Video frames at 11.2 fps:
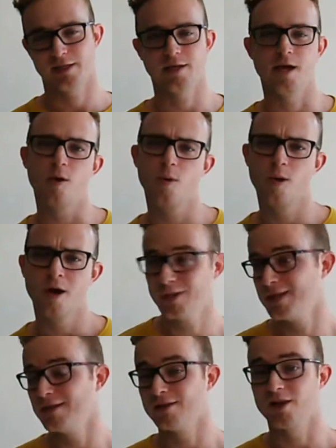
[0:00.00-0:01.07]
You know, you
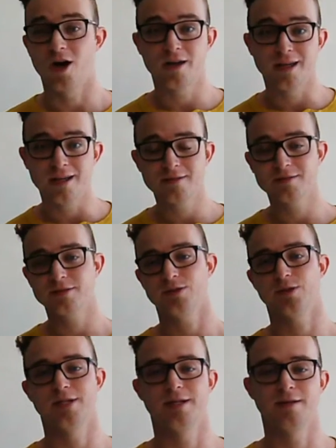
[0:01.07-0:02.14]
can log in,
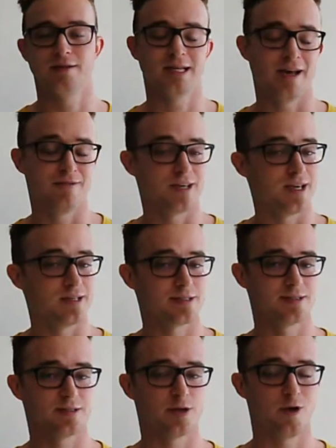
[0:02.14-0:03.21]
you can navigate
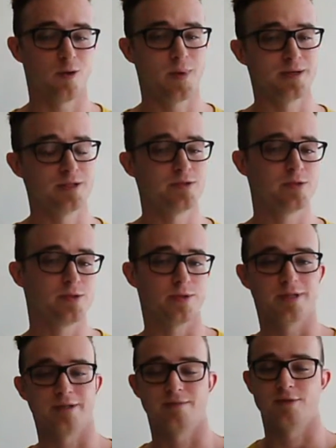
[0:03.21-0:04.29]
your home menu, you
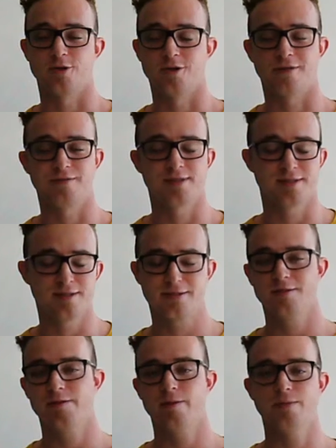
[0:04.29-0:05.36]
can turn off the
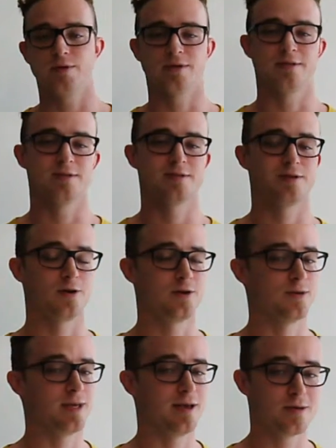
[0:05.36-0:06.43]
system, you can start
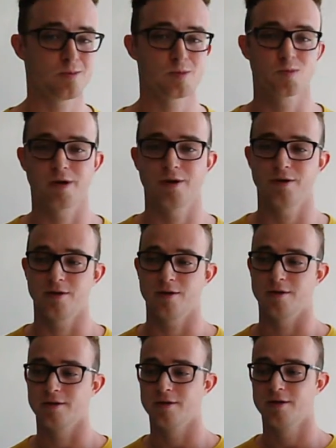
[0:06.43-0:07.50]
new games while
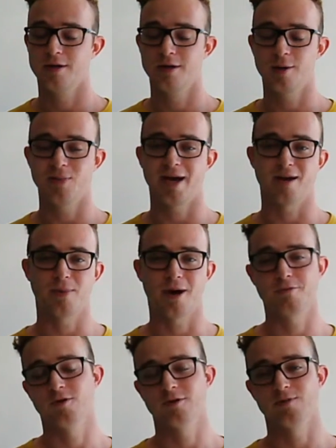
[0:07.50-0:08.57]
your bag of
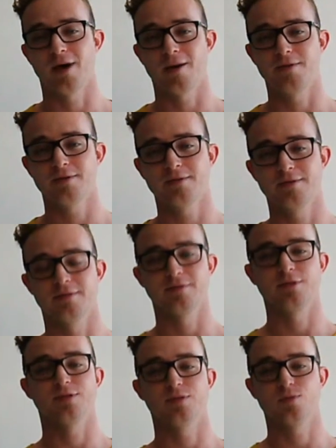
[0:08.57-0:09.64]
popcorn's popping,
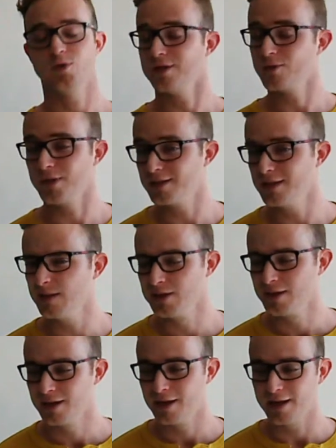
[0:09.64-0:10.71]
just really quickly.
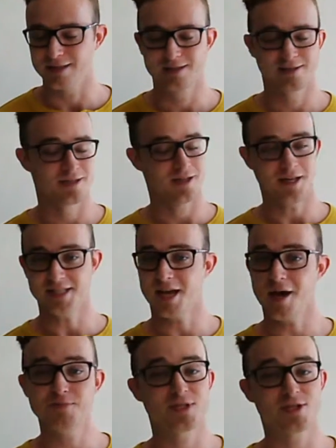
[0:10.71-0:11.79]
It's
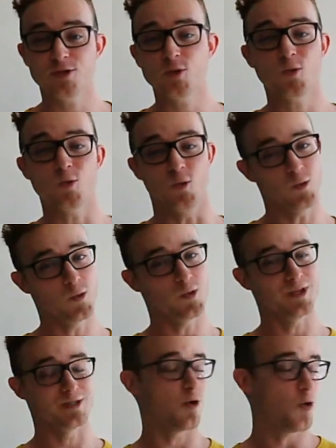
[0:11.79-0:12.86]
up to you.
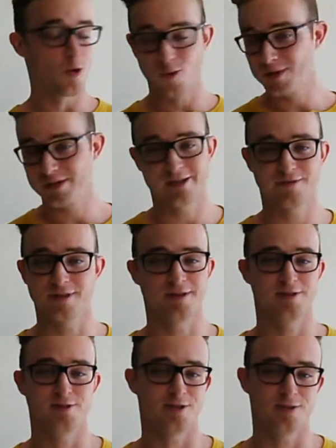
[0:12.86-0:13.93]
There's a whole bunch of different
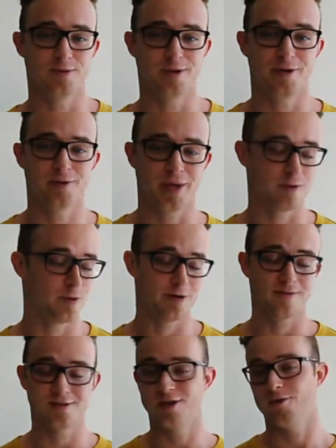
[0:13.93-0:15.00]
things you can do though. Like, we don't
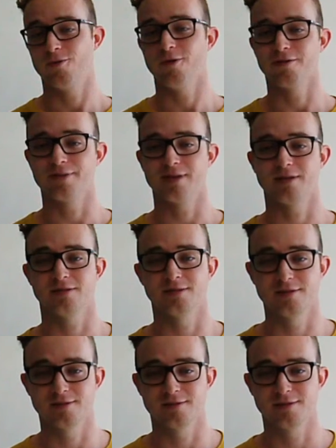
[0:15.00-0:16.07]
even know all the
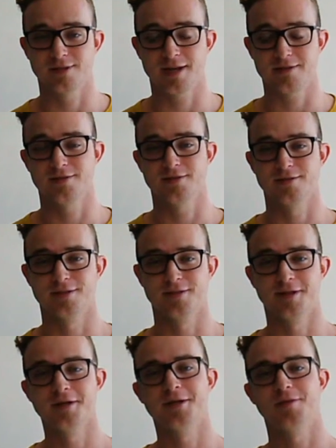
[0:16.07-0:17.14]
things yet.
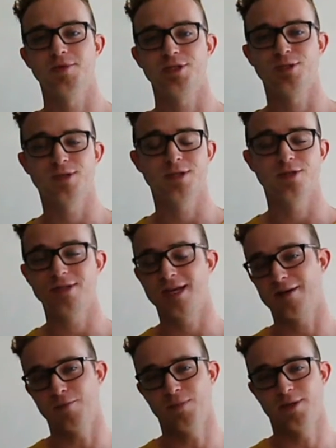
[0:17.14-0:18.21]
But you can look
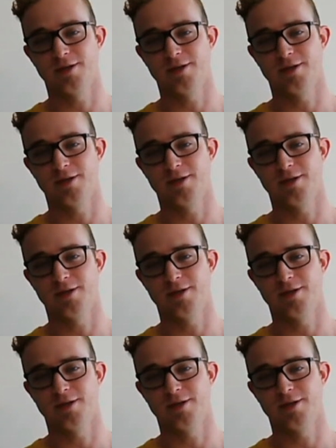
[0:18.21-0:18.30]
that up.